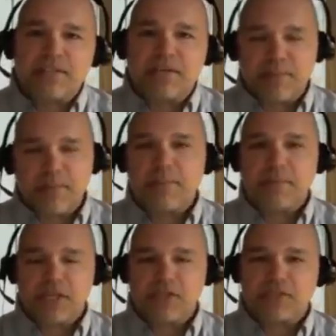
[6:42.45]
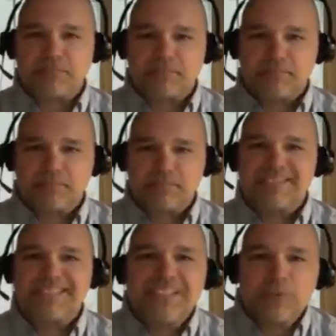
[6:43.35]
of the population.
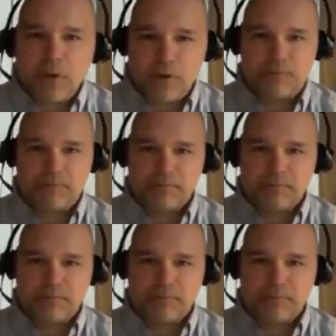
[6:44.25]
Zero.